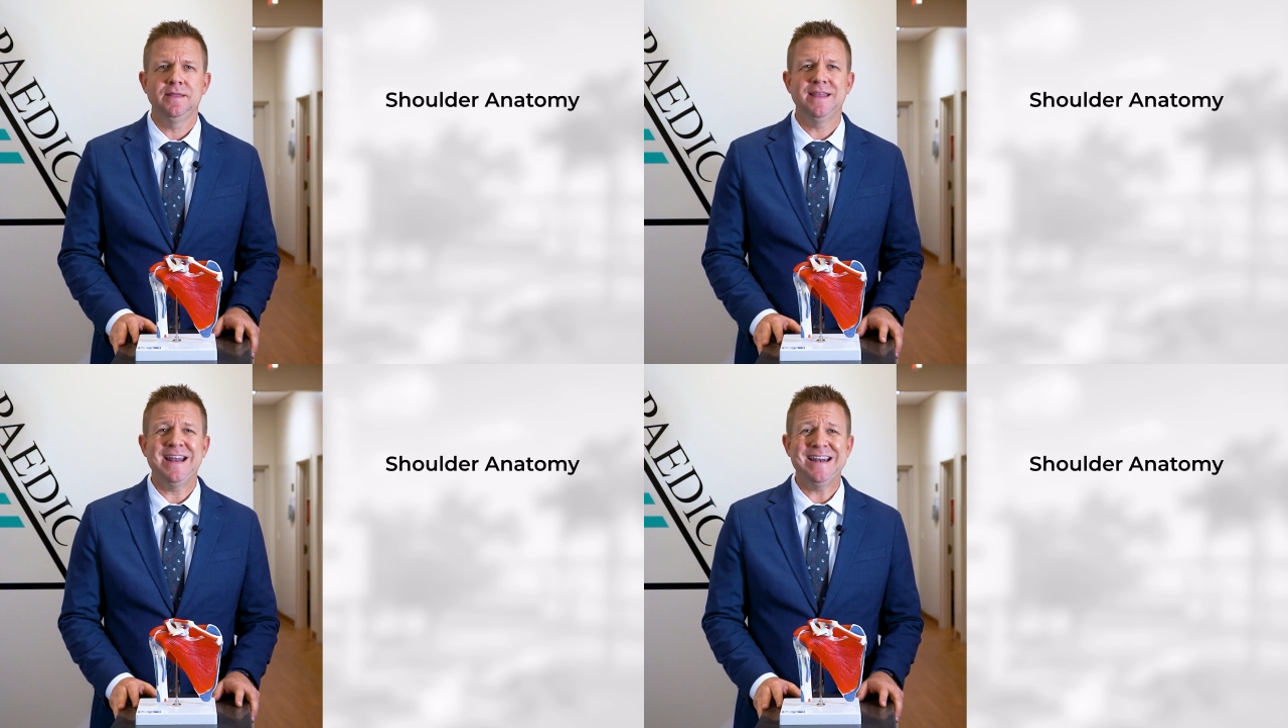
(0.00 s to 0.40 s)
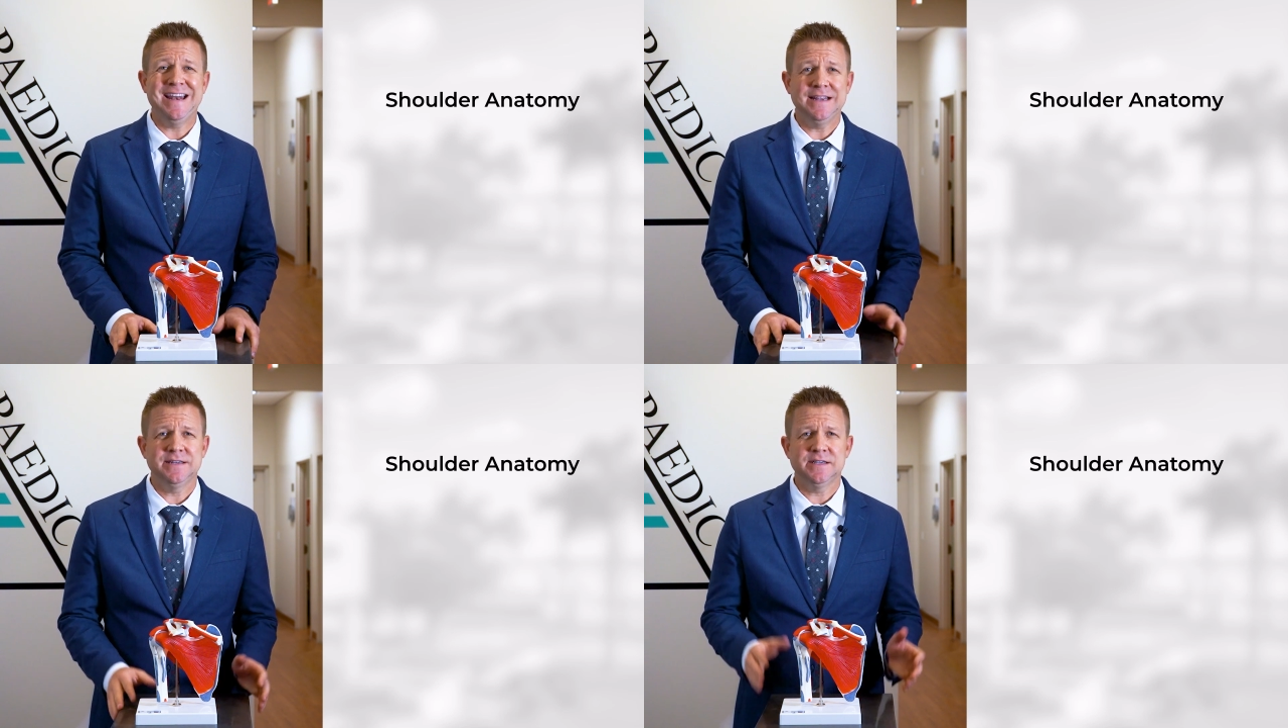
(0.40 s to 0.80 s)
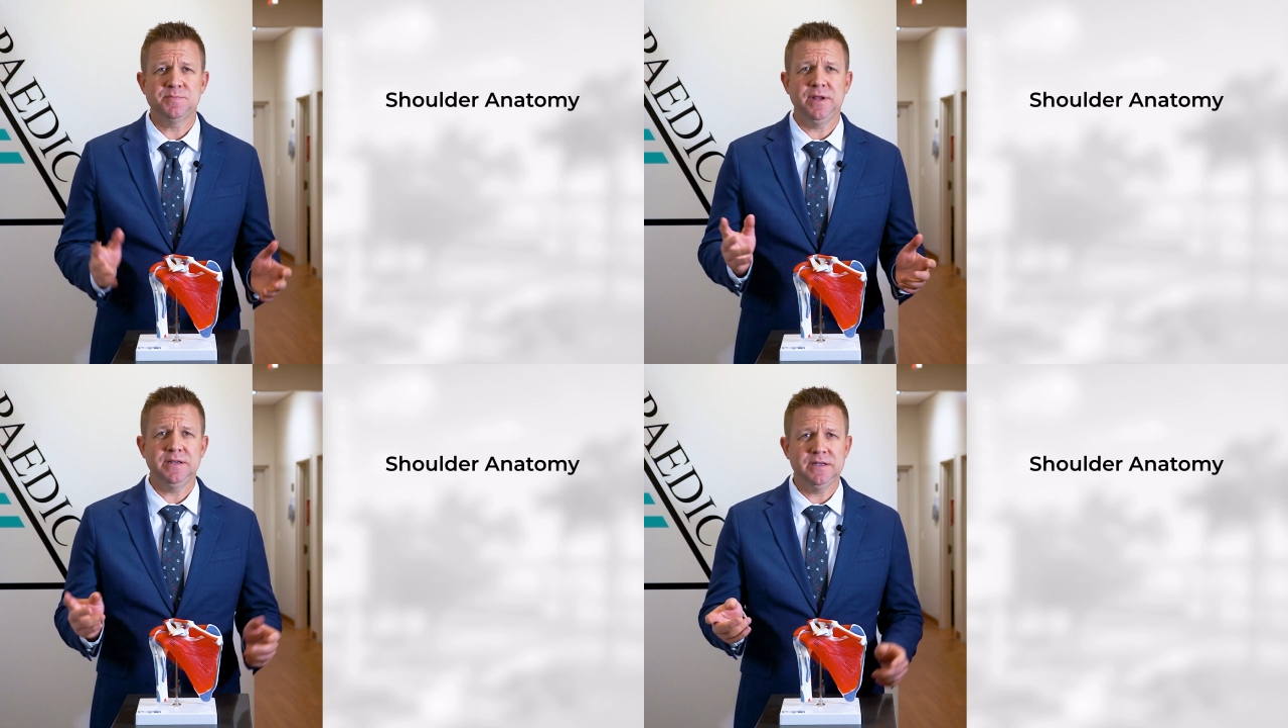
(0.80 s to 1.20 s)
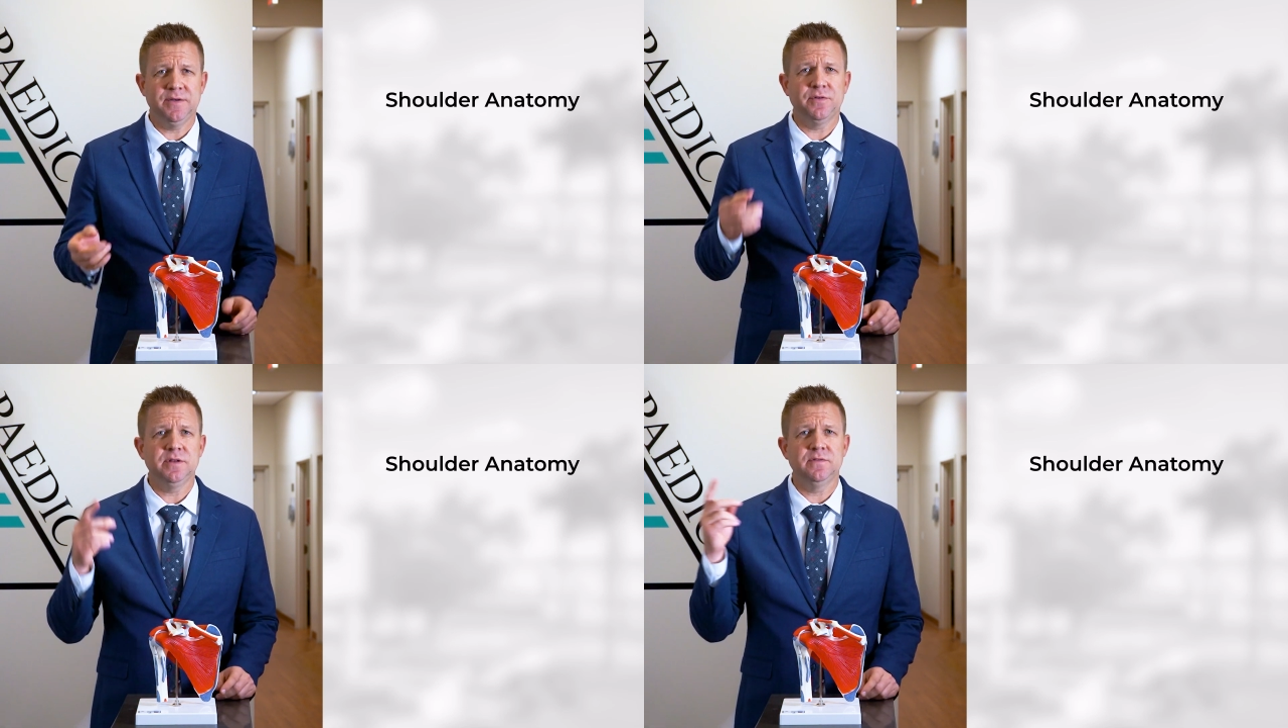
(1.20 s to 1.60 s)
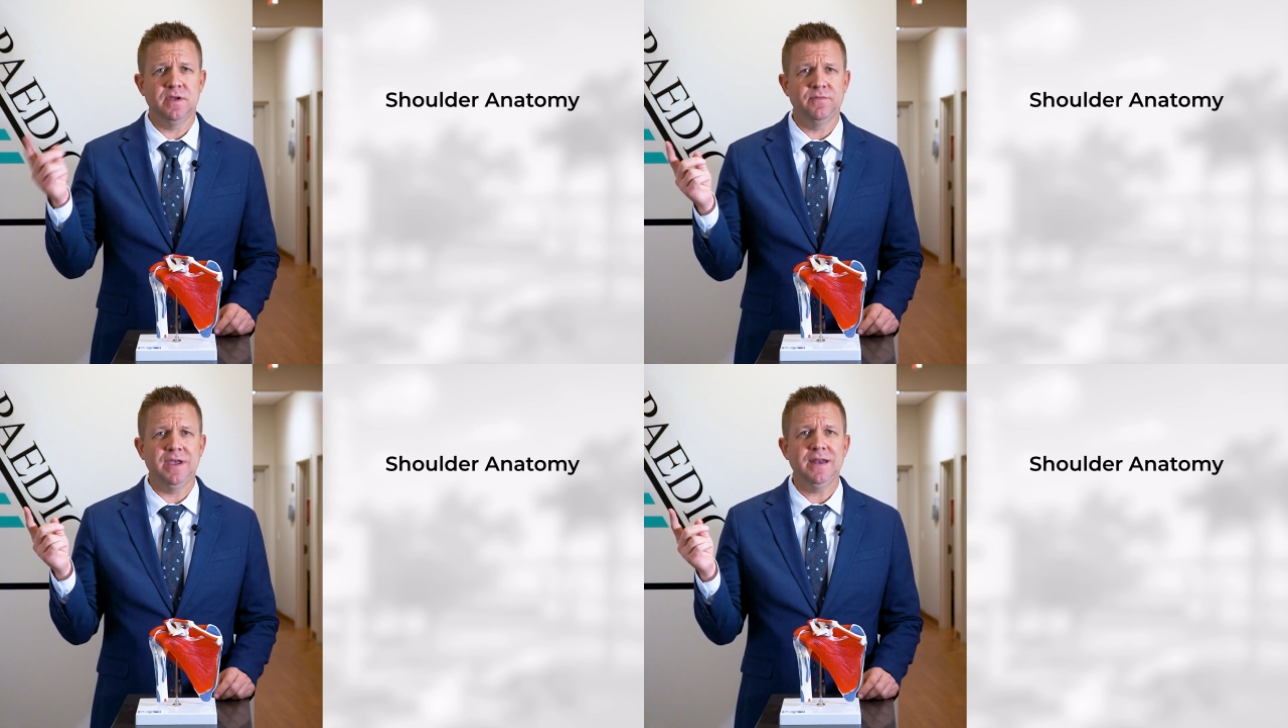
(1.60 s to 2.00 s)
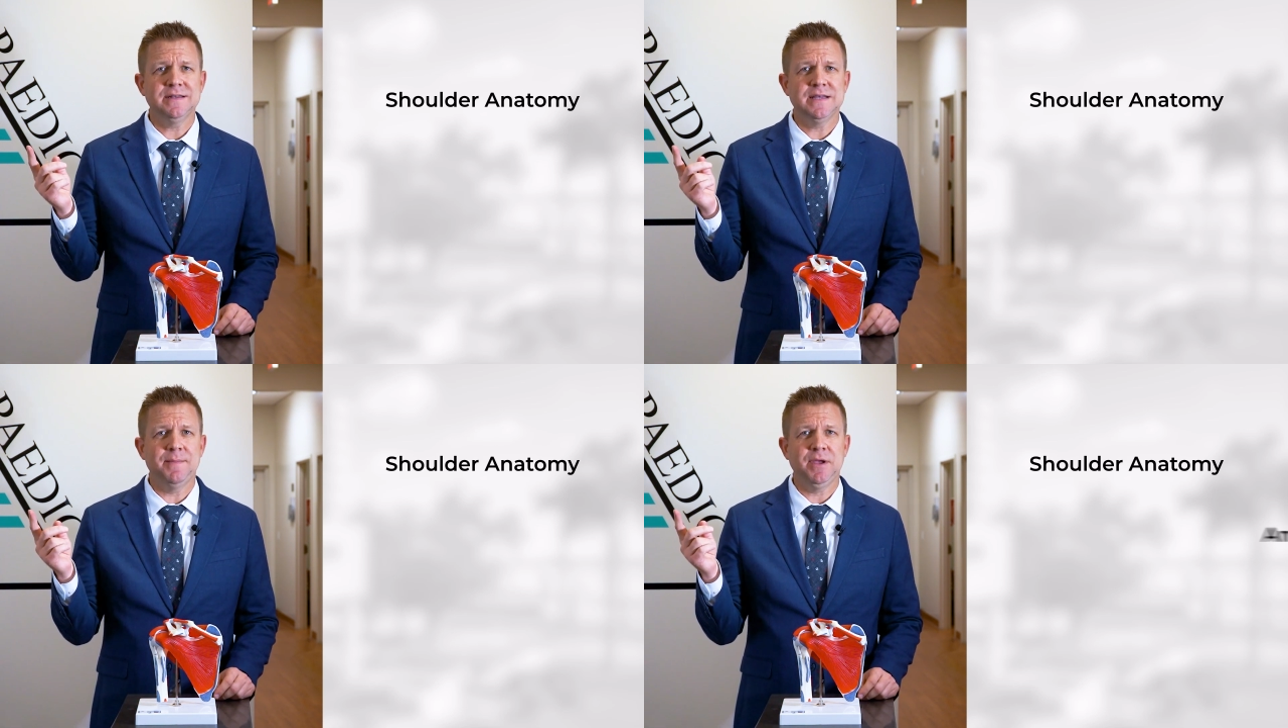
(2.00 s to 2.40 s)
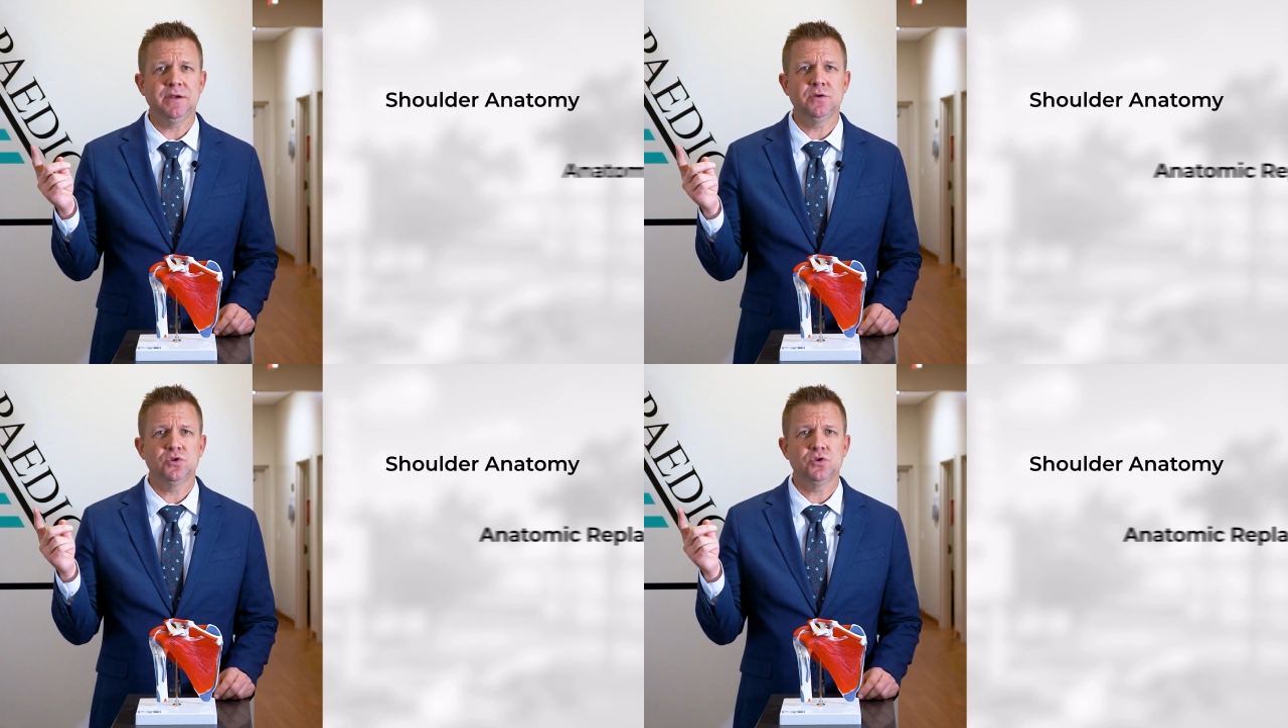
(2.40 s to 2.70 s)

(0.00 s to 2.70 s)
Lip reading: Then I'd like to explain the difference of anatomic